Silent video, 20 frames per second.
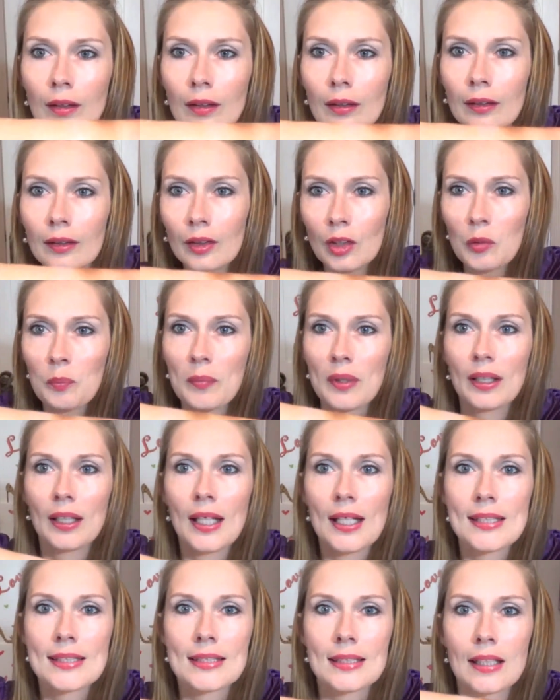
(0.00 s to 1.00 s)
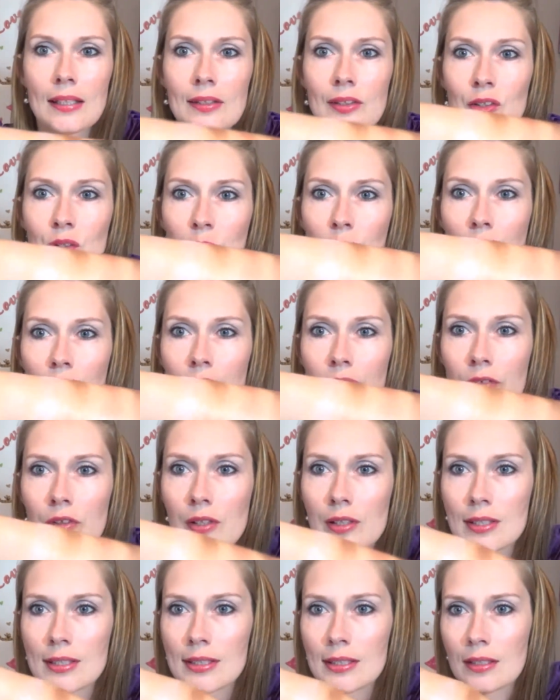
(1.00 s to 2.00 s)
I hope my light's not too bright for
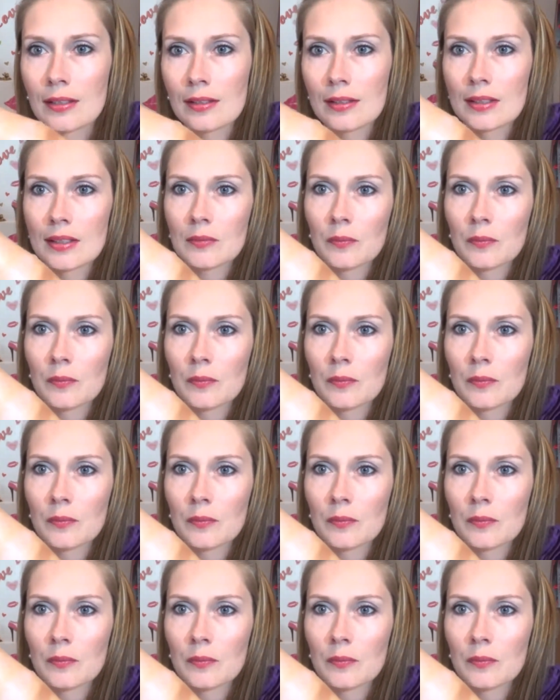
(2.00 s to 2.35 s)
you to see these